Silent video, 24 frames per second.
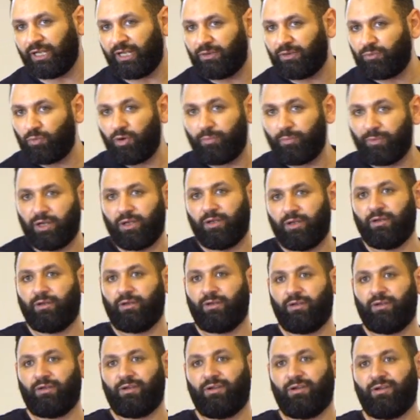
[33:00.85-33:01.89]
in women,
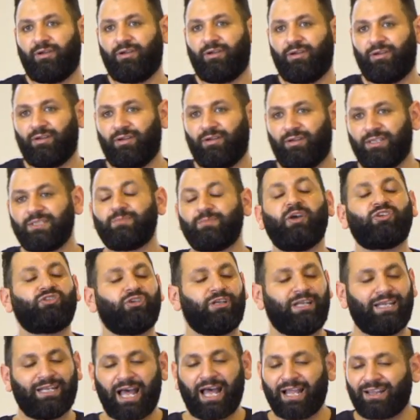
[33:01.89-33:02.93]

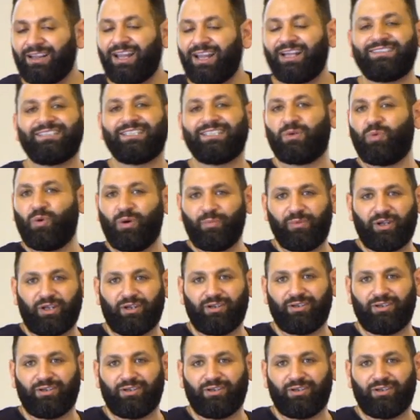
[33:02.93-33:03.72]
especially in athletic women.